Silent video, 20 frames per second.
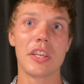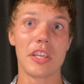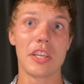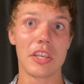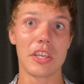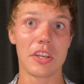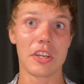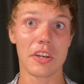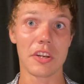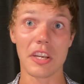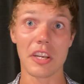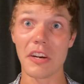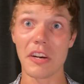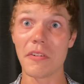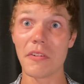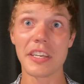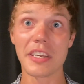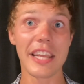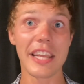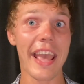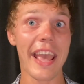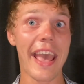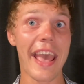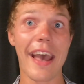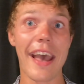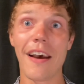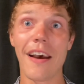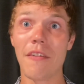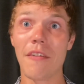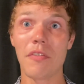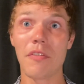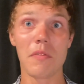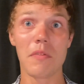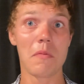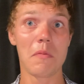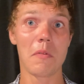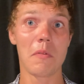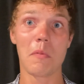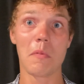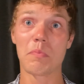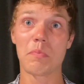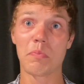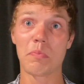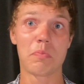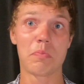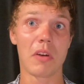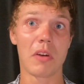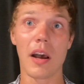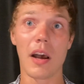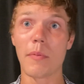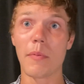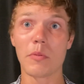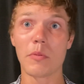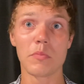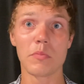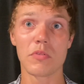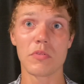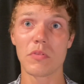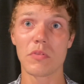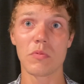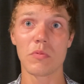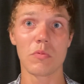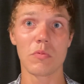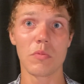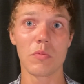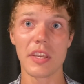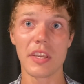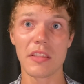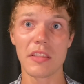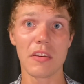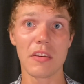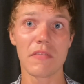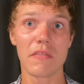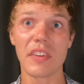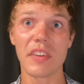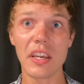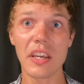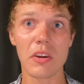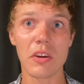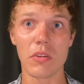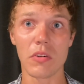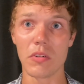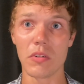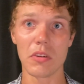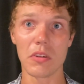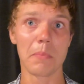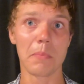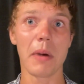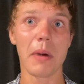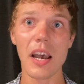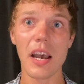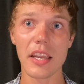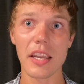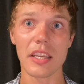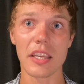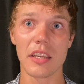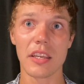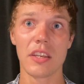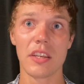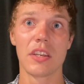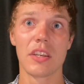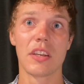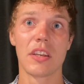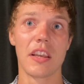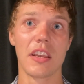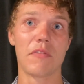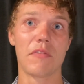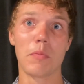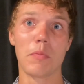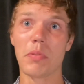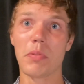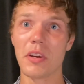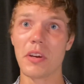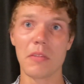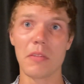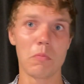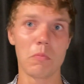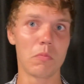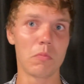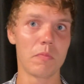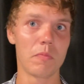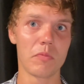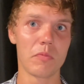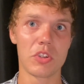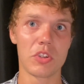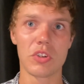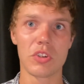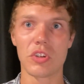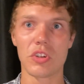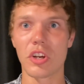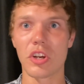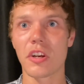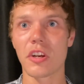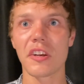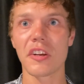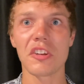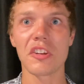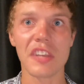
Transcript: you're going to have problems with your vehicle, your body. If you put sugar in your